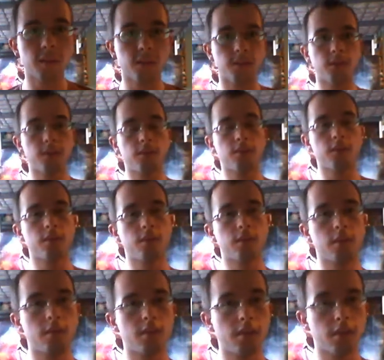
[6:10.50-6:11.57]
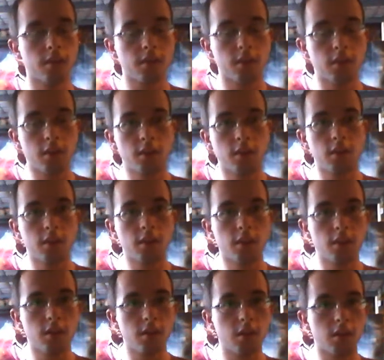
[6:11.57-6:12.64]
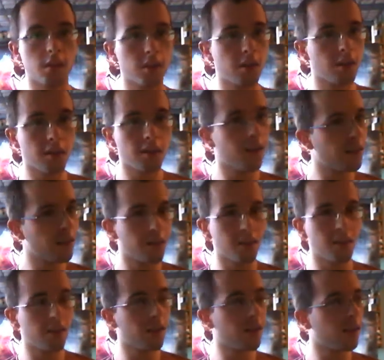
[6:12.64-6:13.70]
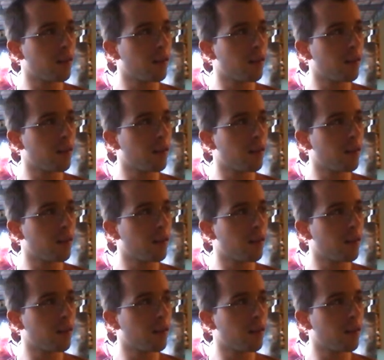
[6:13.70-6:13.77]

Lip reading: (silence)